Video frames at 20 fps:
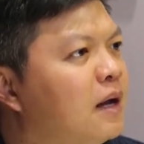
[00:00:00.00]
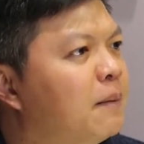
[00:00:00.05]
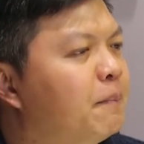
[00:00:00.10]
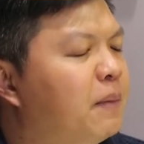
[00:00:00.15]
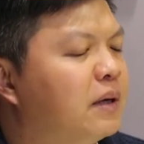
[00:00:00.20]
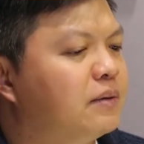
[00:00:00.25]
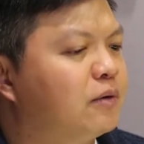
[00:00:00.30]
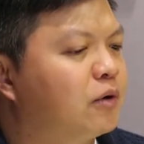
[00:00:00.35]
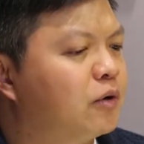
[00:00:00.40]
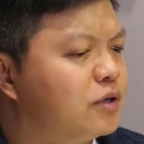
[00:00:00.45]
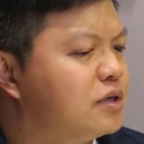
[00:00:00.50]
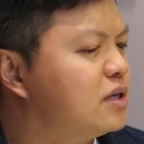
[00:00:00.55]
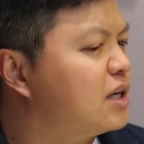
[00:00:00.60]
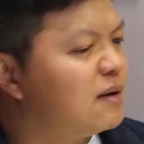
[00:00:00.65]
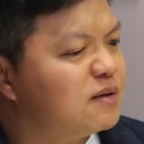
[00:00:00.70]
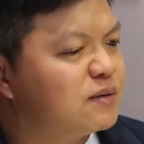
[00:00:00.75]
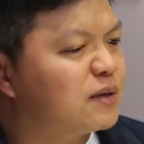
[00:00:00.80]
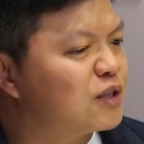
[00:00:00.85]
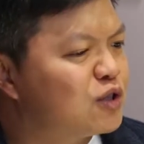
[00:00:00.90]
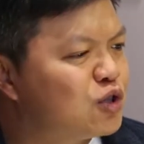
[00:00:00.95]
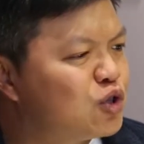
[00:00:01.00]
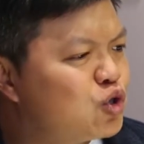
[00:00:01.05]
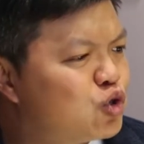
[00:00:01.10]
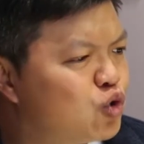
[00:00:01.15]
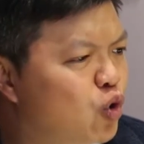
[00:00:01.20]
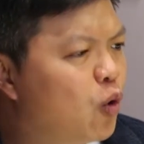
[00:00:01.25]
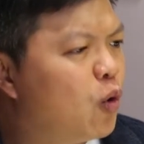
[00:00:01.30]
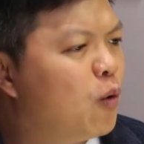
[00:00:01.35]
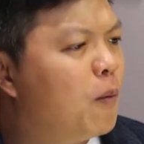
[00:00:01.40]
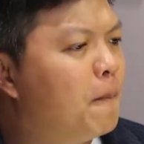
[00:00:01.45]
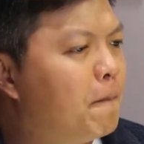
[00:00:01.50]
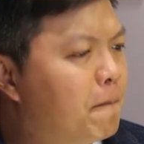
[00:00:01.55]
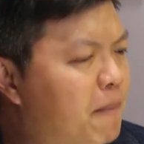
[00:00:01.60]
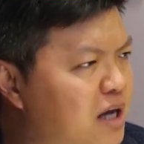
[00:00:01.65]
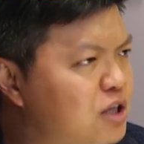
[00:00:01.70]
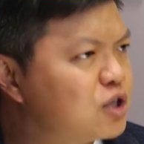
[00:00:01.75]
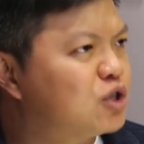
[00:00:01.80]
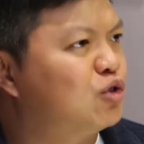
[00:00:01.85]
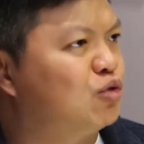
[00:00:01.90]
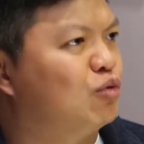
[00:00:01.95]
But the question comes back so
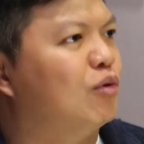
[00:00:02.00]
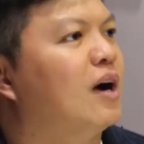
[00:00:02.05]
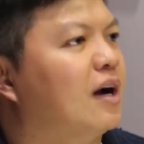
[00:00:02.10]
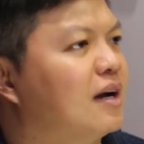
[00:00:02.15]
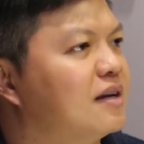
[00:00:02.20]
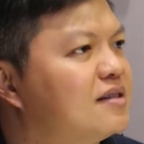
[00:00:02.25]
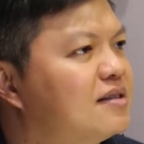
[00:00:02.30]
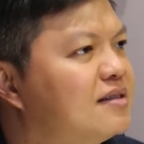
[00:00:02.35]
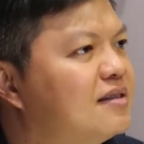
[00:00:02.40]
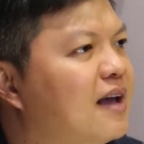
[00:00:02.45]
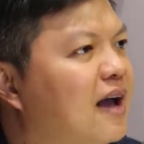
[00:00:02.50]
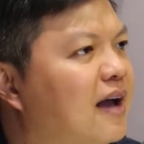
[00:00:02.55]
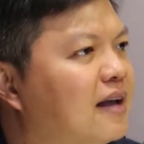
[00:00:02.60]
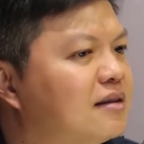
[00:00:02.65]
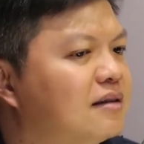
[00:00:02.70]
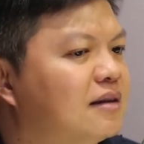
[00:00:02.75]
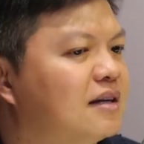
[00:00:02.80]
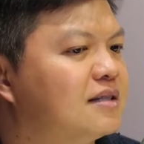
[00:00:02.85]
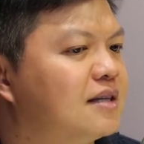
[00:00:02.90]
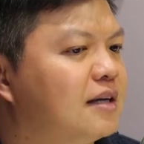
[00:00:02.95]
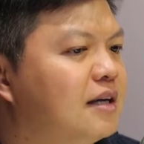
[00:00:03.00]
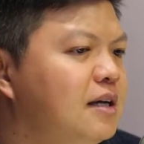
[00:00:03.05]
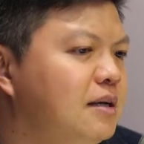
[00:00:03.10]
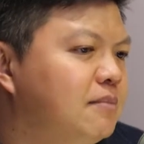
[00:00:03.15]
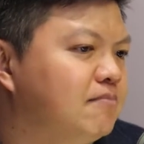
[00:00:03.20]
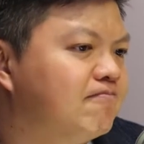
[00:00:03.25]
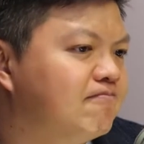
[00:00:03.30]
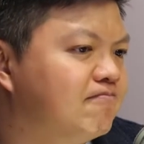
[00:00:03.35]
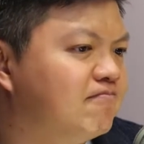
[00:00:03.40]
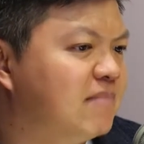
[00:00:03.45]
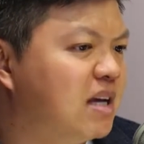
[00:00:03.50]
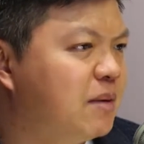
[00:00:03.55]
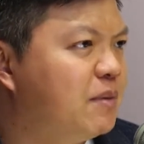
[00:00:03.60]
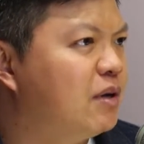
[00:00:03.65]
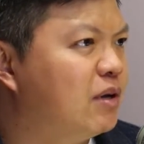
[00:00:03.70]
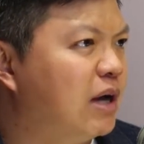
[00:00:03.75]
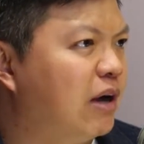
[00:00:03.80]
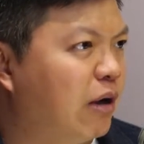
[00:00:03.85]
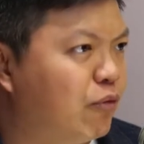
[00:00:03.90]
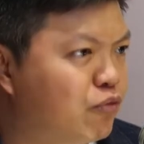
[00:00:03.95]
much to us that I say, hey,
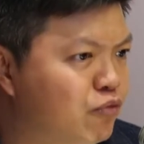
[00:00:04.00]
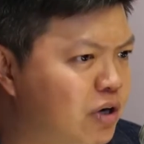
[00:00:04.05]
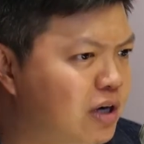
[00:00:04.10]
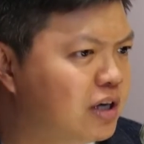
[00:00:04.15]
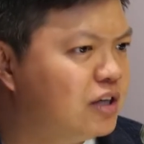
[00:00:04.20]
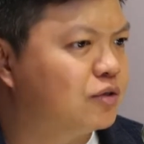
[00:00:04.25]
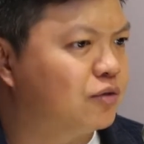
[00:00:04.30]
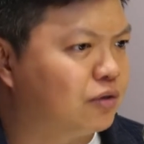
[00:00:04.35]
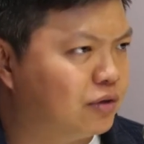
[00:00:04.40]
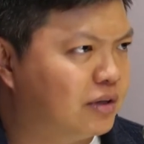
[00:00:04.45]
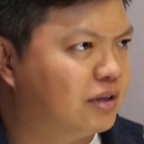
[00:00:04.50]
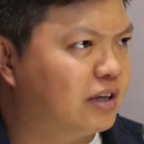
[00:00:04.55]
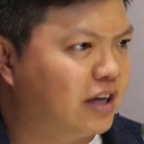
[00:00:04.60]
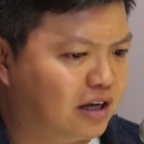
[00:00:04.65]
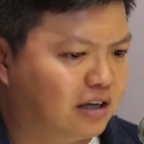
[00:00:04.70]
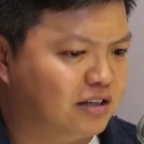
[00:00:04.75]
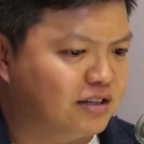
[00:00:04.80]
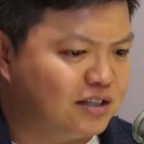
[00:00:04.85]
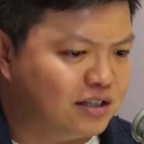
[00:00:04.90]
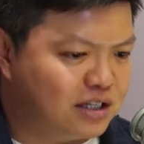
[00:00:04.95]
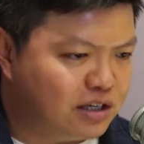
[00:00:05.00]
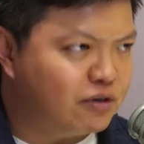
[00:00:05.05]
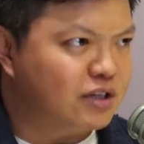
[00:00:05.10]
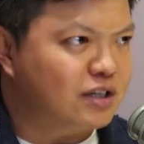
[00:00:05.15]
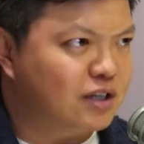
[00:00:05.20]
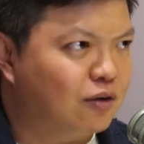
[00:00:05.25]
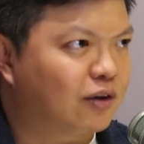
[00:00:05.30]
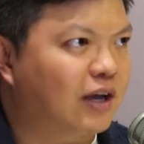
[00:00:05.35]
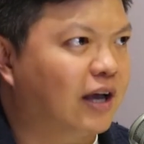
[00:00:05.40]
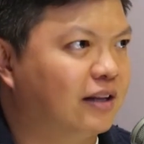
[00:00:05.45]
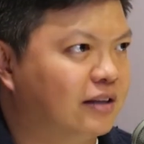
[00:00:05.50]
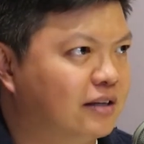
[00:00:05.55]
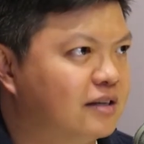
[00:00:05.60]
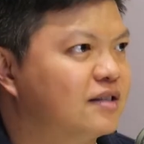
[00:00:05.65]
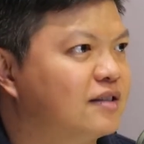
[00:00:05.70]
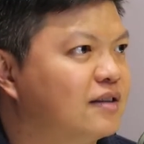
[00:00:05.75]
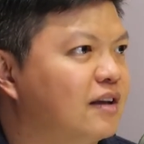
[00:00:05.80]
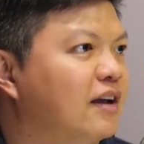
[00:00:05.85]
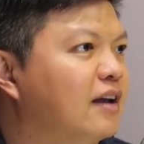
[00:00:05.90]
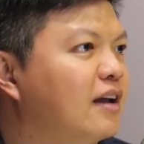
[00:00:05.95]
maybe I really should take a serious look at
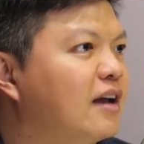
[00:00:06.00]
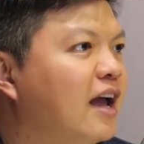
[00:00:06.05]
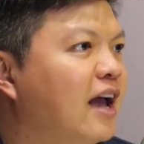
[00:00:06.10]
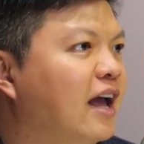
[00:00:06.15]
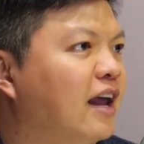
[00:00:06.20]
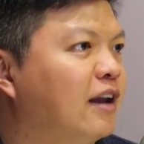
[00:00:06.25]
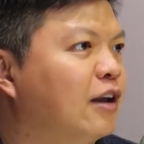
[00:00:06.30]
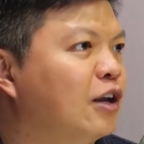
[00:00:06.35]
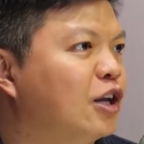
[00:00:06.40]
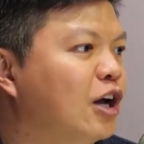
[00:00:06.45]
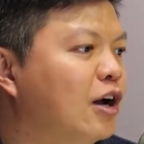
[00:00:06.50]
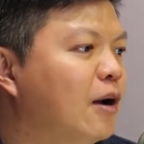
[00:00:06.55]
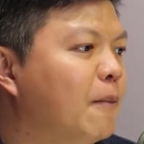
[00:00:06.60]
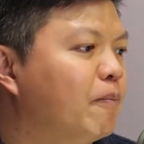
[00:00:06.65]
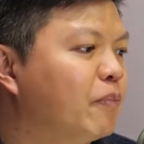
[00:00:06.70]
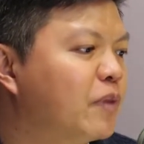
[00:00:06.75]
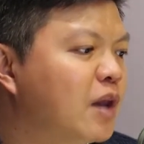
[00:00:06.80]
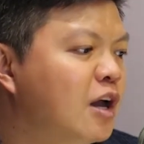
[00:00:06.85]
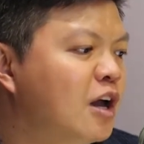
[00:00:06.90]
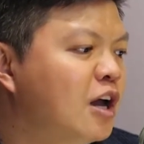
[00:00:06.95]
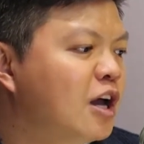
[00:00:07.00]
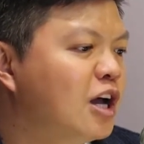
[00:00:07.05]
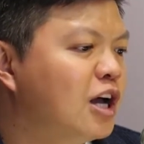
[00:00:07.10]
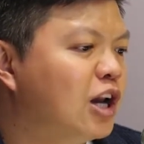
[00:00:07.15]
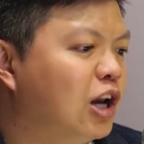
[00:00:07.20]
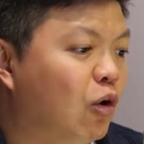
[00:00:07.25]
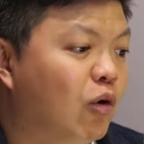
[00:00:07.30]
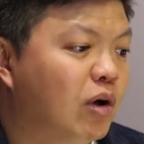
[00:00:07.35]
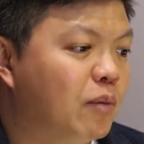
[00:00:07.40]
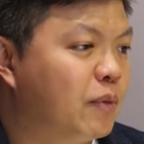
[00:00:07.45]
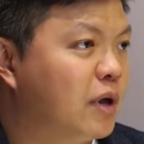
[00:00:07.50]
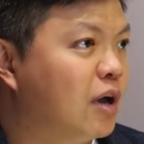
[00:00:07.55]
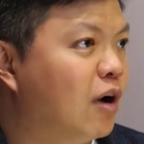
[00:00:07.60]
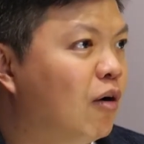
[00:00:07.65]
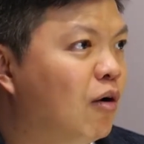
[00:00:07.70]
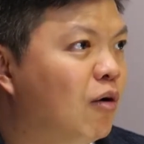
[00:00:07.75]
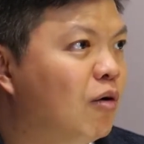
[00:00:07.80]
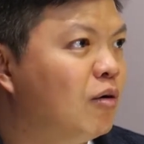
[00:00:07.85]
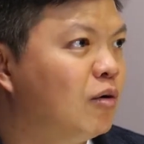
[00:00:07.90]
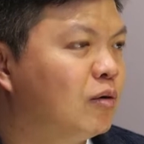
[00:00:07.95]
this thing. And lo and
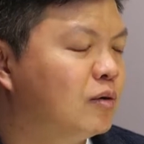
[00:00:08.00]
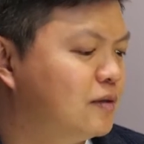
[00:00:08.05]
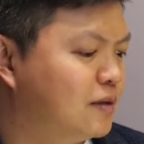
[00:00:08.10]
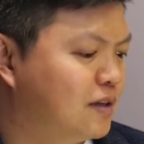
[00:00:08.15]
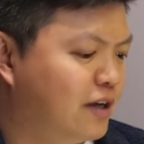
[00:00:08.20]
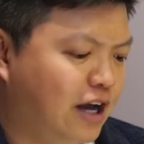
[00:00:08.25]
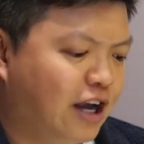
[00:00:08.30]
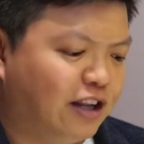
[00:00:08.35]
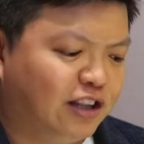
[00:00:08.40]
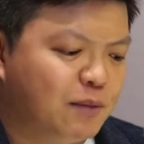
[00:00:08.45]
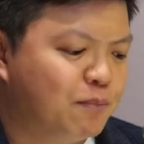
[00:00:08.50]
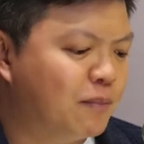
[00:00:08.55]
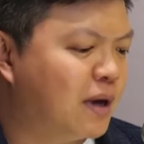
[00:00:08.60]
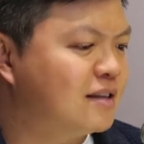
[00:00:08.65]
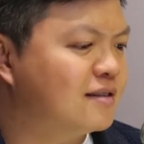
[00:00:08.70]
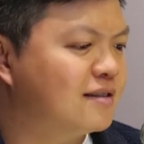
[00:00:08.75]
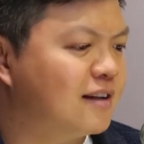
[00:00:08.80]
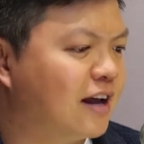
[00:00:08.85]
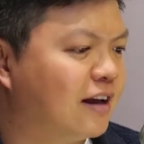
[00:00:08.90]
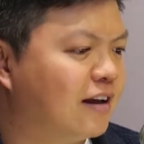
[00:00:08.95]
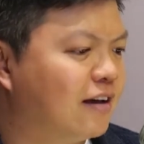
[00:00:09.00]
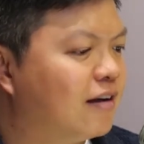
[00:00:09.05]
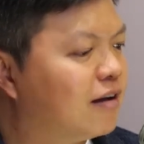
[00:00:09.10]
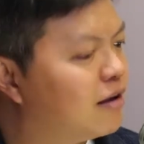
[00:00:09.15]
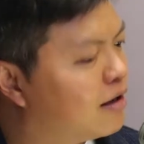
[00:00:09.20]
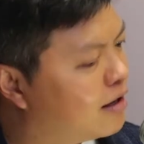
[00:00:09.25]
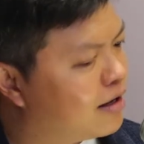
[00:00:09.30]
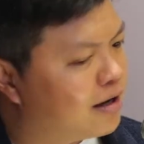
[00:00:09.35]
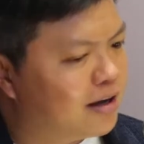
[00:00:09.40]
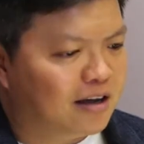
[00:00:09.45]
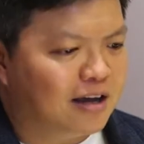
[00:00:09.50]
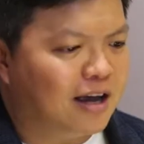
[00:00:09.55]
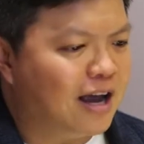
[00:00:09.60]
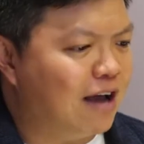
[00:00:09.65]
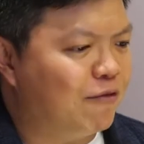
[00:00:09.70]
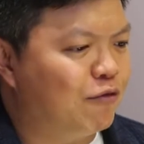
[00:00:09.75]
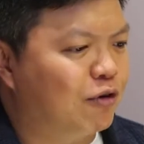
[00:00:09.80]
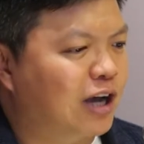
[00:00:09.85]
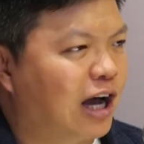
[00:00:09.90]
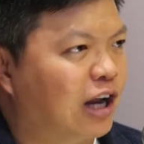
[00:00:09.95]
behold, 18 months later,
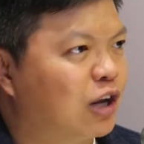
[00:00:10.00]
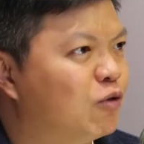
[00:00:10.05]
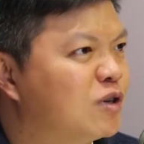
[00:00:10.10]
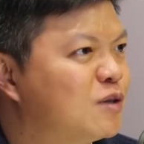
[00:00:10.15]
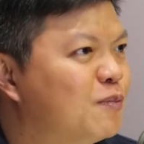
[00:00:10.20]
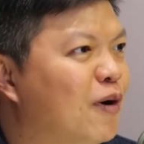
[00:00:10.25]
Advocado was